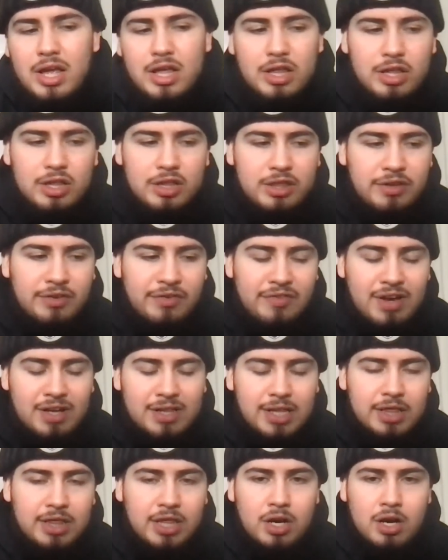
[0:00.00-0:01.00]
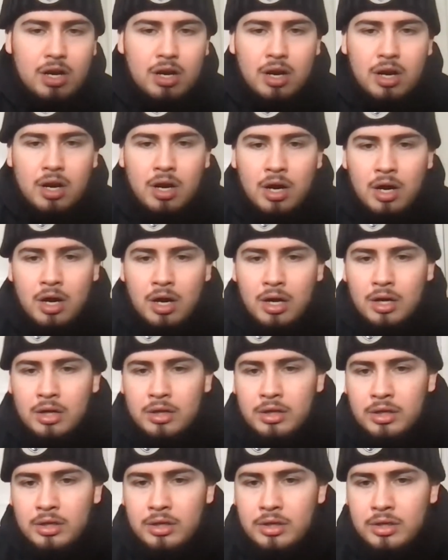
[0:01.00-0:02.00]
the fact that they're the
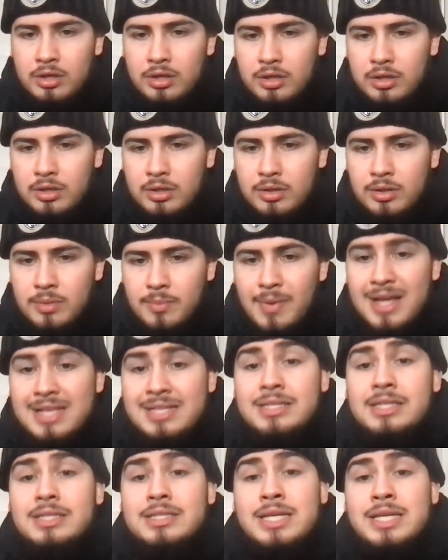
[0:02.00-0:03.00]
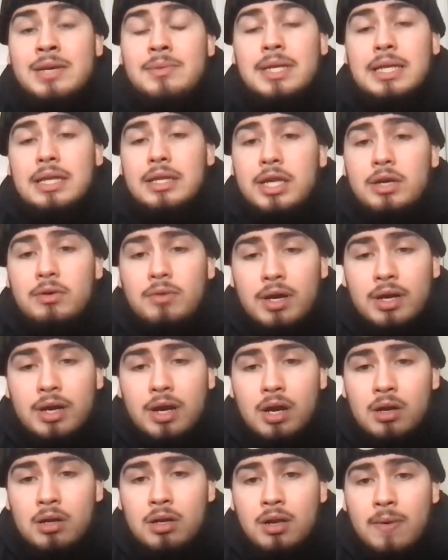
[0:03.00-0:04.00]
best team in the league right
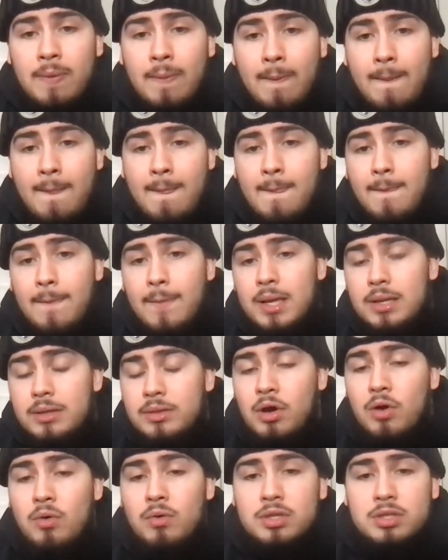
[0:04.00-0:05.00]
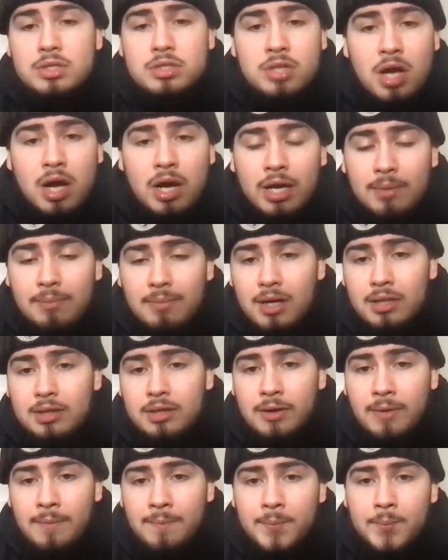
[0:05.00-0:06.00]
now and no one's talking about
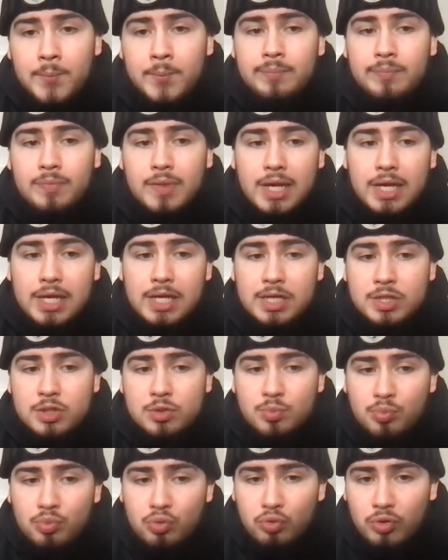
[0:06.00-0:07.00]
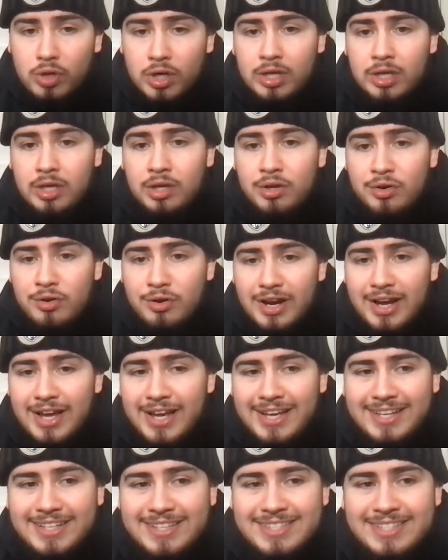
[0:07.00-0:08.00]
them is pretty
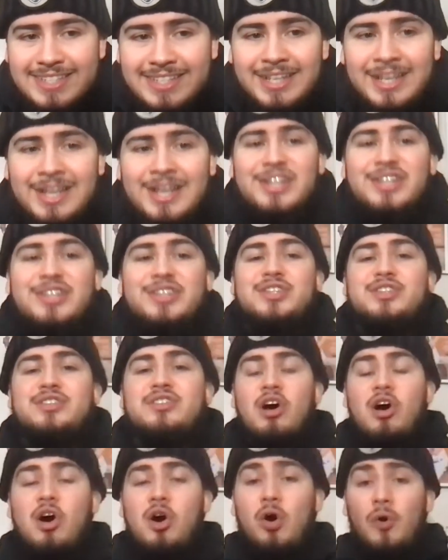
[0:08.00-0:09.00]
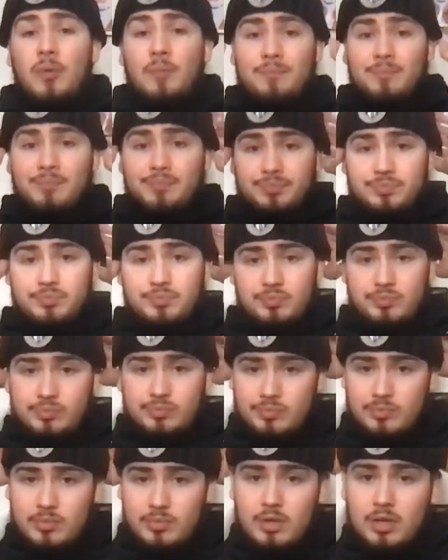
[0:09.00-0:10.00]
crazy. So,
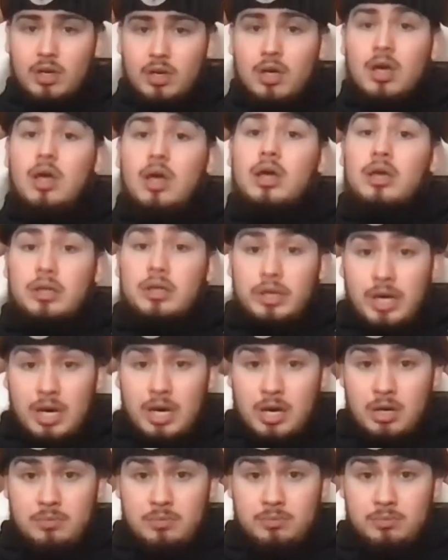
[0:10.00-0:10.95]
yeah.